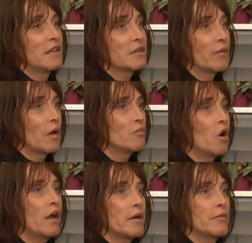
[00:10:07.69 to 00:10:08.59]
So when
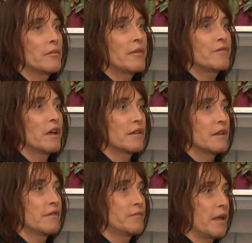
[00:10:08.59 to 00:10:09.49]
I'm in front
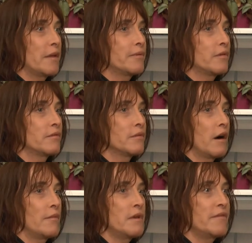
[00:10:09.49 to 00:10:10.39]
of people,
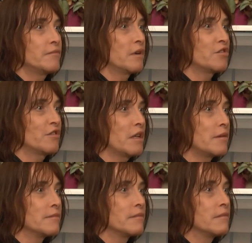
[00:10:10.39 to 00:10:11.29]
I'm living my
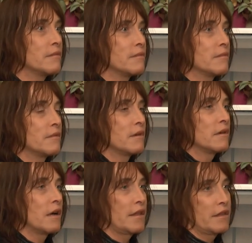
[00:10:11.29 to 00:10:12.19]
dream.
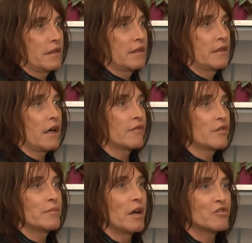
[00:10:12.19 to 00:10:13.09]
And that I've
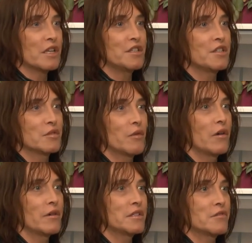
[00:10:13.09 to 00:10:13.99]
gone through my own transition as
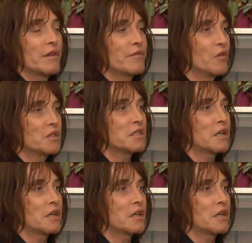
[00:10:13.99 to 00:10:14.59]
well. It just reinforces it.